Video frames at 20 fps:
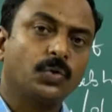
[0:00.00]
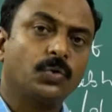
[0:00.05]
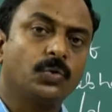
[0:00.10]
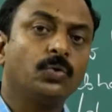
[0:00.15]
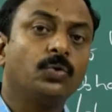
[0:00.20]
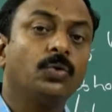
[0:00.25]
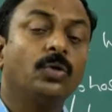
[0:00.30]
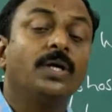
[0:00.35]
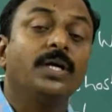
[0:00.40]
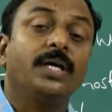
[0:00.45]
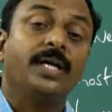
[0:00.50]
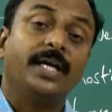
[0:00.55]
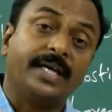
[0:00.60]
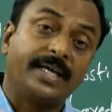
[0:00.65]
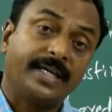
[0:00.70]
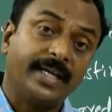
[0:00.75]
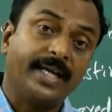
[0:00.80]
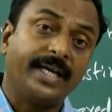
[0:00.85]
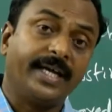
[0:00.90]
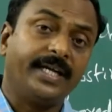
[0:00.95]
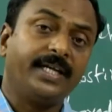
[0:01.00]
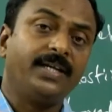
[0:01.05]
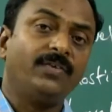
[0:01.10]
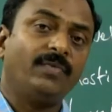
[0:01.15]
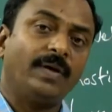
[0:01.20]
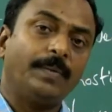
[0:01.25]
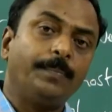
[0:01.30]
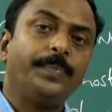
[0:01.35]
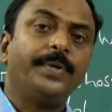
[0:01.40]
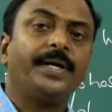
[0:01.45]
through a
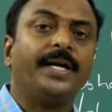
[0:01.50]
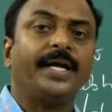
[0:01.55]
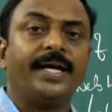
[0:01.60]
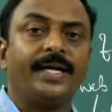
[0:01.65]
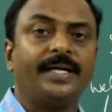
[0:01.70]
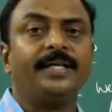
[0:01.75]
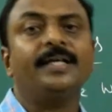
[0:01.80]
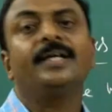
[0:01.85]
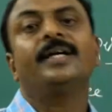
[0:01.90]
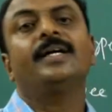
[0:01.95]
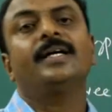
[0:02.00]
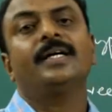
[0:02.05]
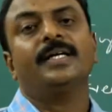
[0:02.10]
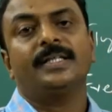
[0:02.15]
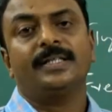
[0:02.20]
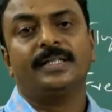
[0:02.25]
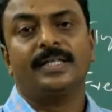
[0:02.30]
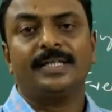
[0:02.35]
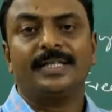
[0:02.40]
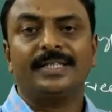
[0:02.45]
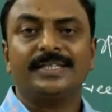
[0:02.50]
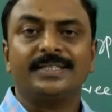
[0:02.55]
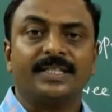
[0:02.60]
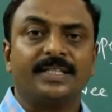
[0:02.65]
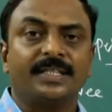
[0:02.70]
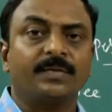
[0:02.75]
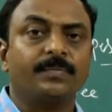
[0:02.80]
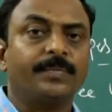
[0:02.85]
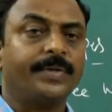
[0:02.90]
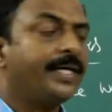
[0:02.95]
client, web client, that is
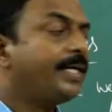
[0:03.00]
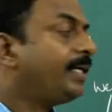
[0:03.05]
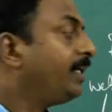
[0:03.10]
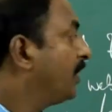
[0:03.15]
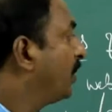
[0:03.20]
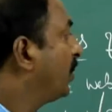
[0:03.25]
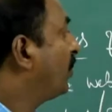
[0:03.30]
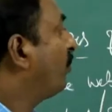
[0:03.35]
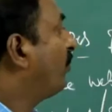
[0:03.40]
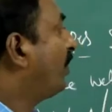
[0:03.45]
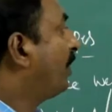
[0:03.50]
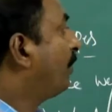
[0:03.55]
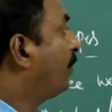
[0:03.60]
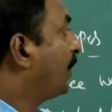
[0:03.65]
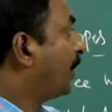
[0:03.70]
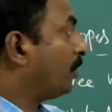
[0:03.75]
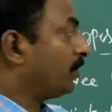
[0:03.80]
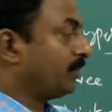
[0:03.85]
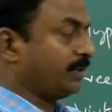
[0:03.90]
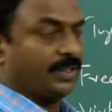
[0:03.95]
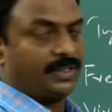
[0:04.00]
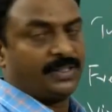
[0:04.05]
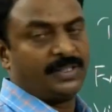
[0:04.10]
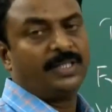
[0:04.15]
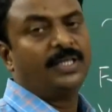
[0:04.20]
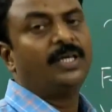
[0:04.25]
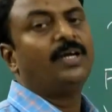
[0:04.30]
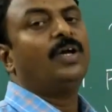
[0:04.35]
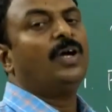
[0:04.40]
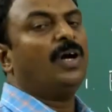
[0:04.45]
nothing but web browser.
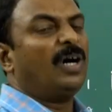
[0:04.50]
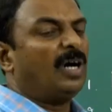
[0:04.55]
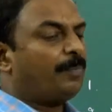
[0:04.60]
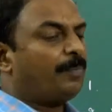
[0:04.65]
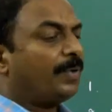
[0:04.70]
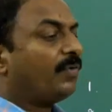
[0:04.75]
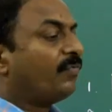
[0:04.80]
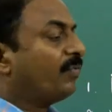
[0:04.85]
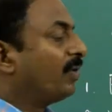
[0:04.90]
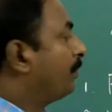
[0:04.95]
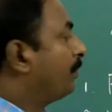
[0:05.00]
Apart